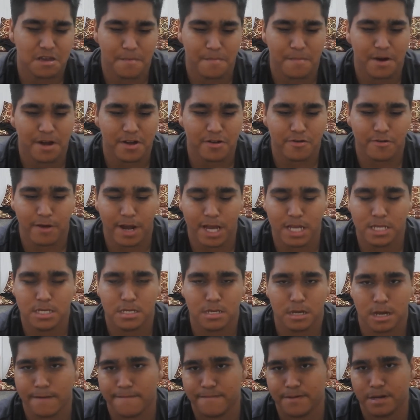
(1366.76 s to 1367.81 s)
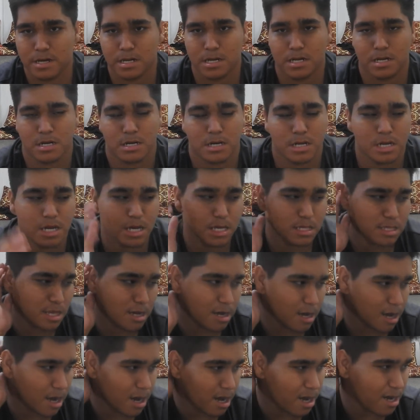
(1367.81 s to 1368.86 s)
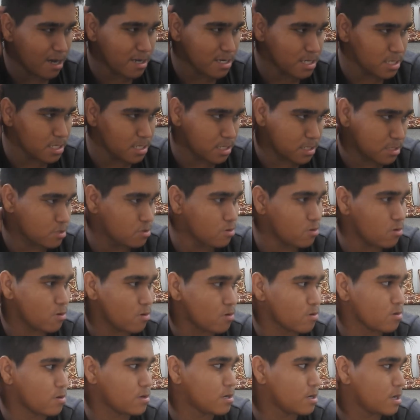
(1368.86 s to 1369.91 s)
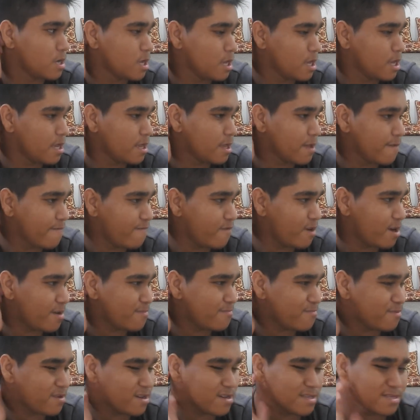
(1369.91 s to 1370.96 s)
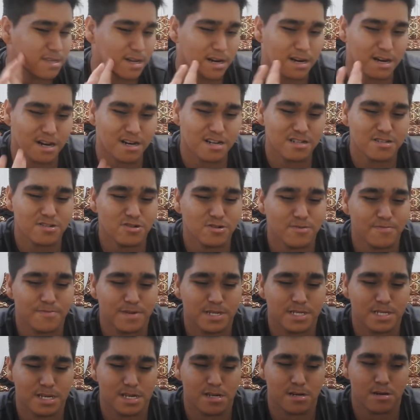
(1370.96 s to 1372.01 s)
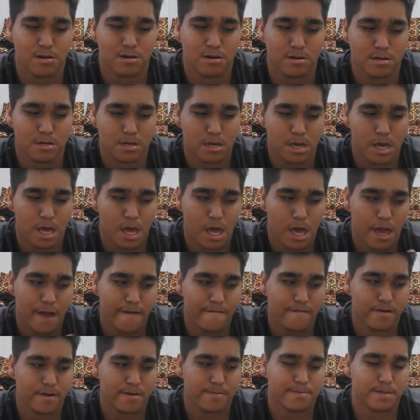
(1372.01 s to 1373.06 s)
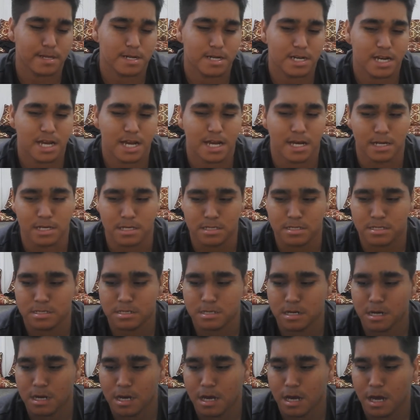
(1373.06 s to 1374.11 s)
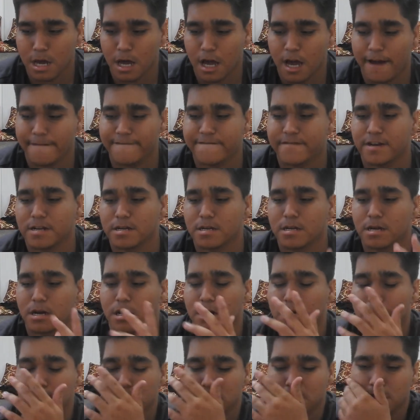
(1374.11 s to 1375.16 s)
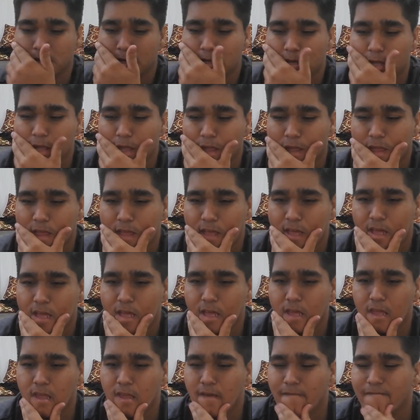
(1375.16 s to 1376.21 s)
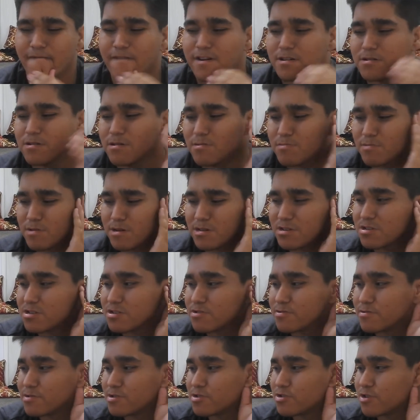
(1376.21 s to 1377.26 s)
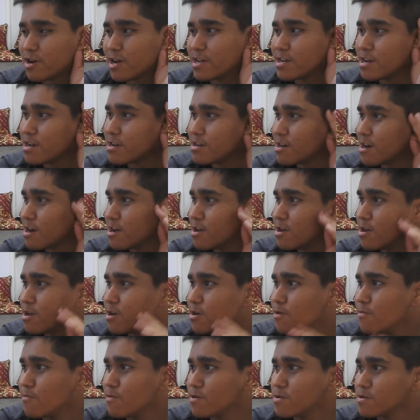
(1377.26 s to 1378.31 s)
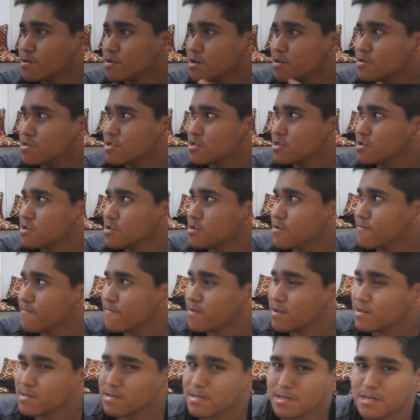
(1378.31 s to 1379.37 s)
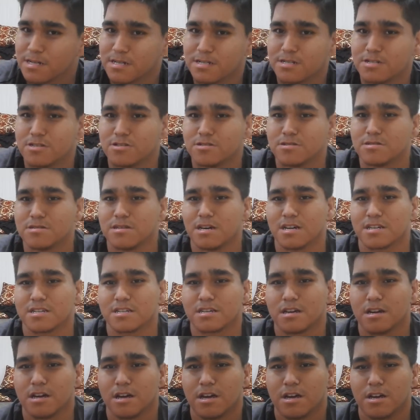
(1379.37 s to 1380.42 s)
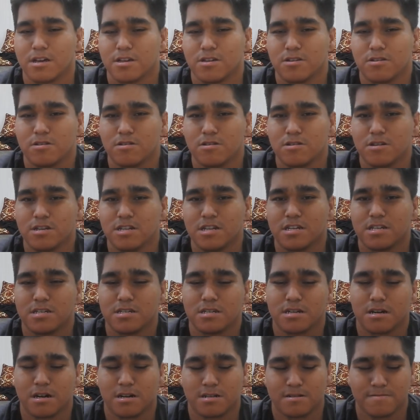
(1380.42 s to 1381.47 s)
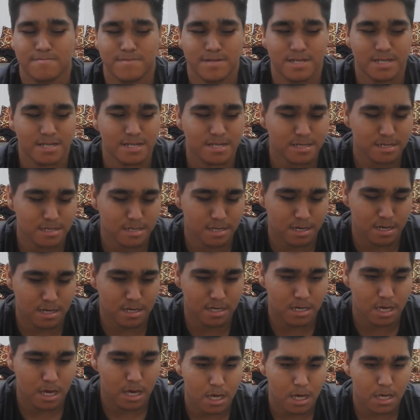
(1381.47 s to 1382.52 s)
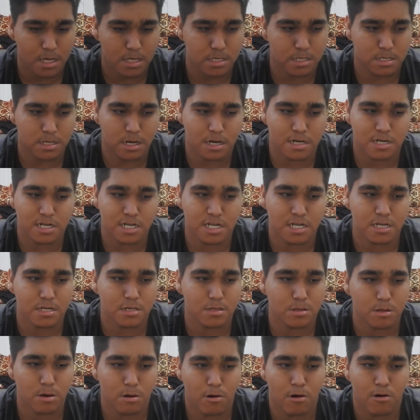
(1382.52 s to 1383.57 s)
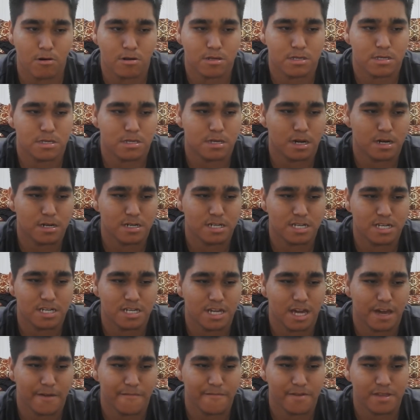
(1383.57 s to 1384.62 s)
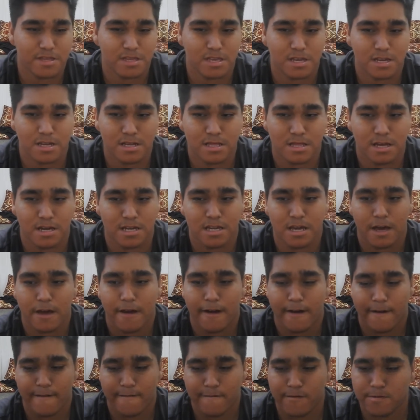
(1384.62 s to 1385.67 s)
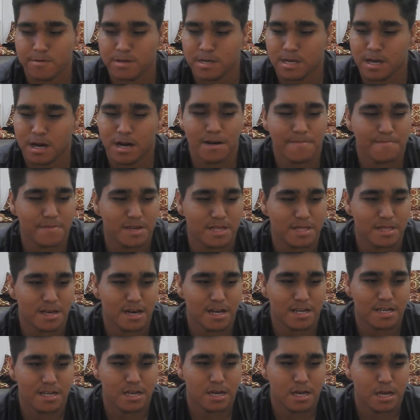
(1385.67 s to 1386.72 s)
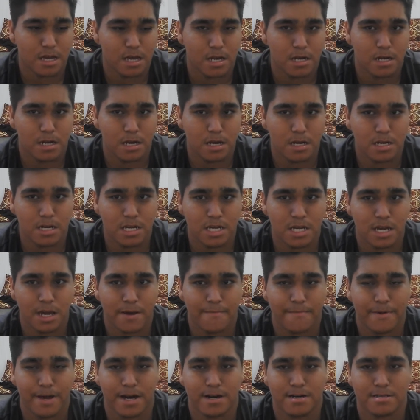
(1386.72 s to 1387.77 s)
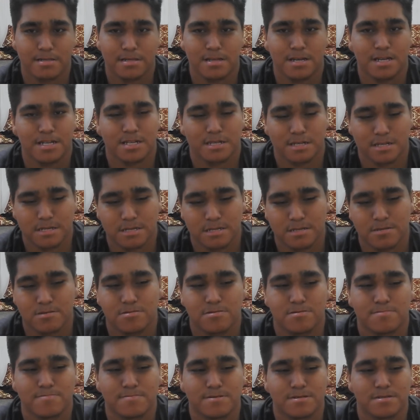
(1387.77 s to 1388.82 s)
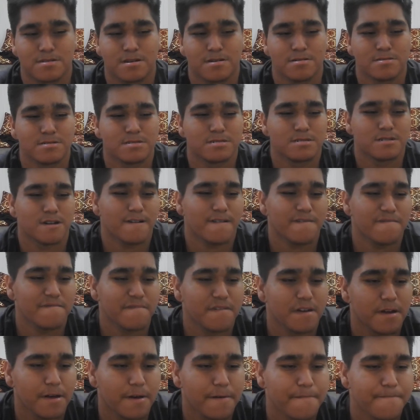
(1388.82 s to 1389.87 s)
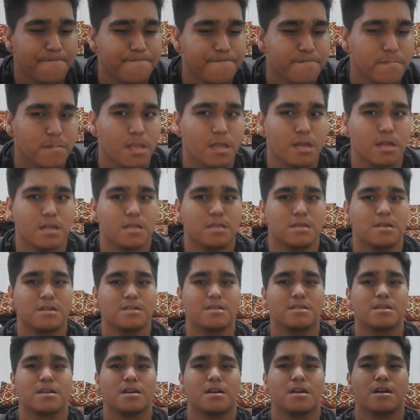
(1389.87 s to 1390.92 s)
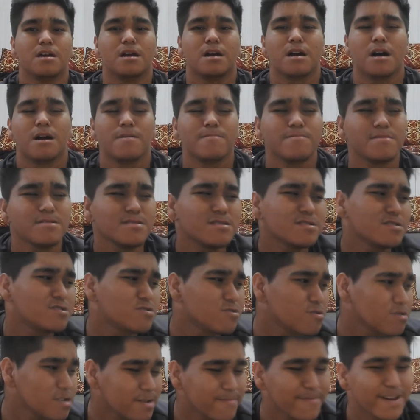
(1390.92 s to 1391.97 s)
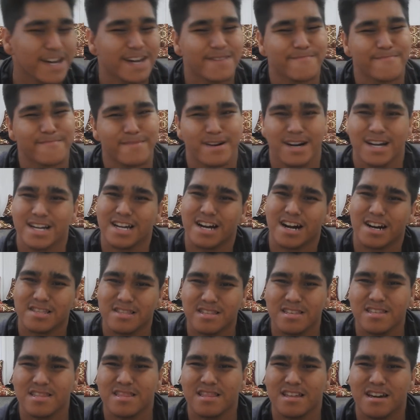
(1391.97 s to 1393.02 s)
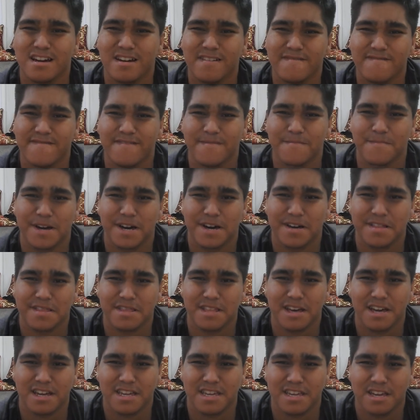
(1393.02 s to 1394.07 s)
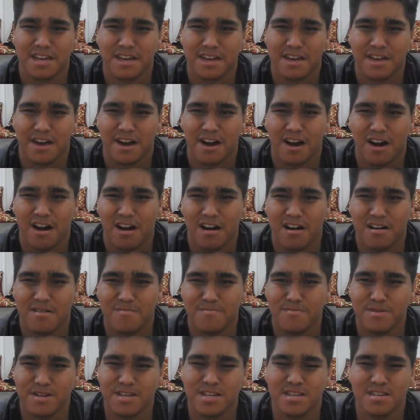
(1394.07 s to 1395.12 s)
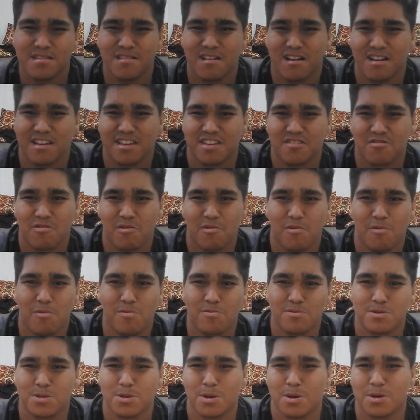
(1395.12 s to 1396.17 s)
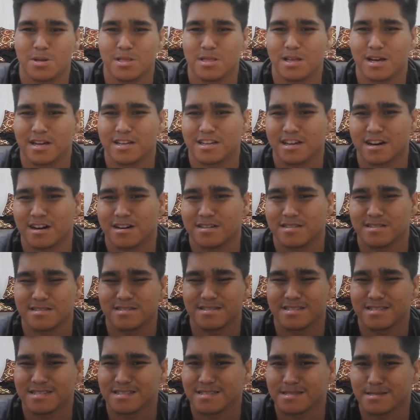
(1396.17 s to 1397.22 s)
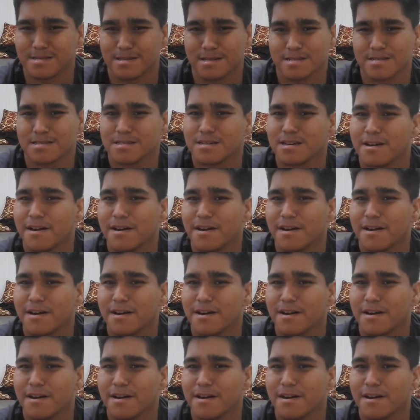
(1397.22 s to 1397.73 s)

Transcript: my grades up and get the highest score. If I pass 100% on every of the tests, I have to go. If I don't want to do a trade, or not want to go to university and do, like, uni kind of things, like studying law, studying everything, like, for the army, like, learning about, like, sort of those stuff. Like, I'm gonna talk about my other life, about, like, army, like, also, like, other things, like,